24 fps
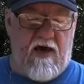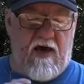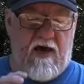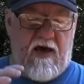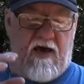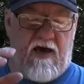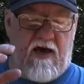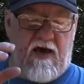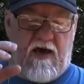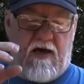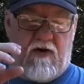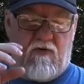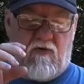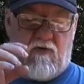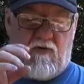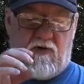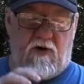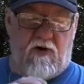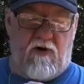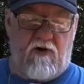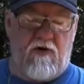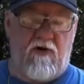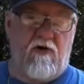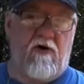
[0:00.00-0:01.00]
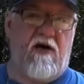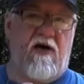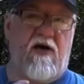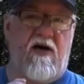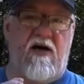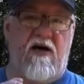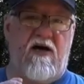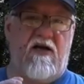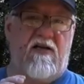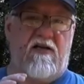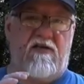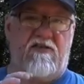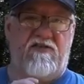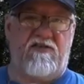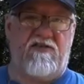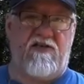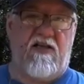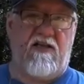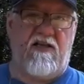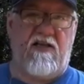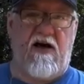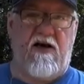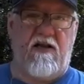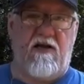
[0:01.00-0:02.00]
And we're going to go ahead and
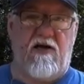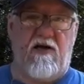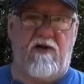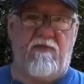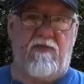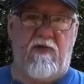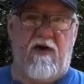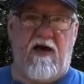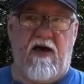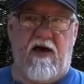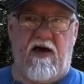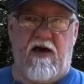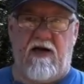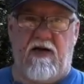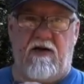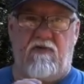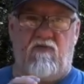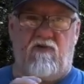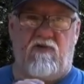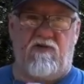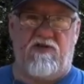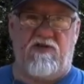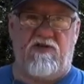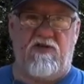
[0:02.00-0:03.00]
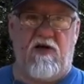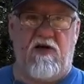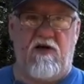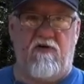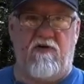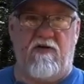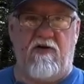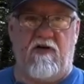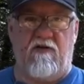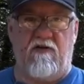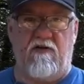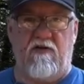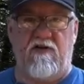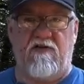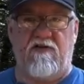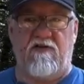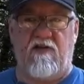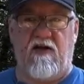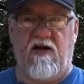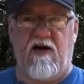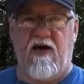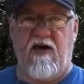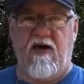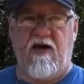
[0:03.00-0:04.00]
set that up, and we'll show you what it looks
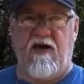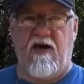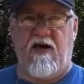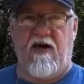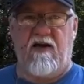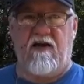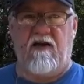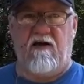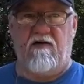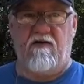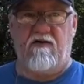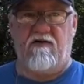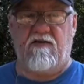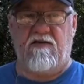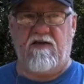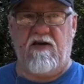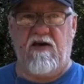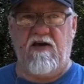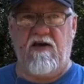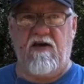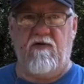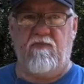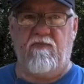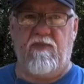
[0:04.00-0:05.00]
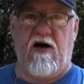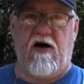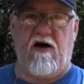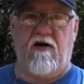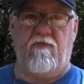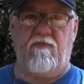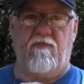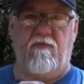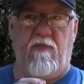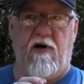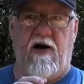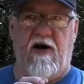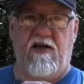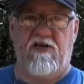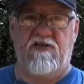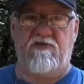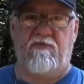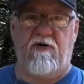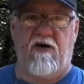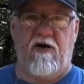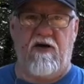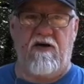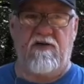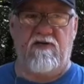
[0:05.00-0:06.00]
like, and I'll tell you about my
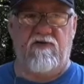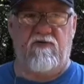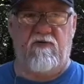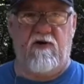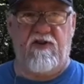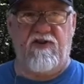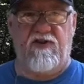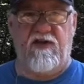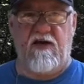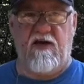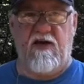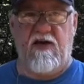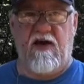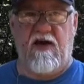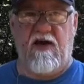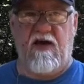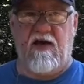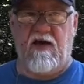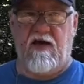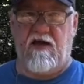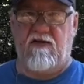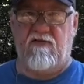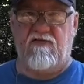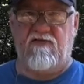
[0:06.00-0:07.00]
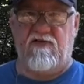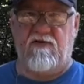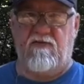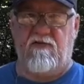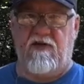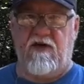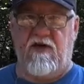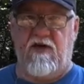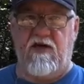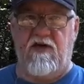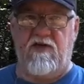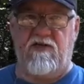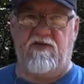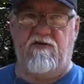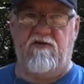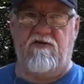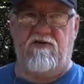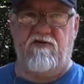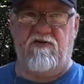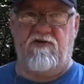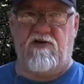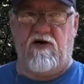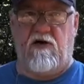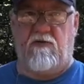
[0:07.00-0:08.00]
experience with it and some of the
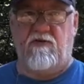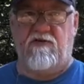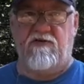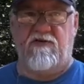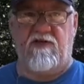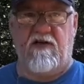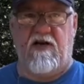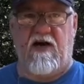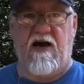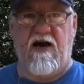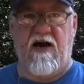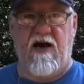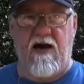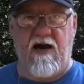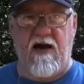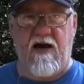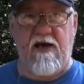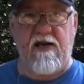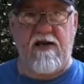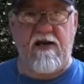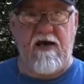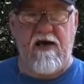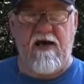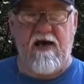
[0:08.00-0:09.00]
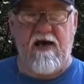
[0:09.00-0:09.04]
issues and troubles that I had.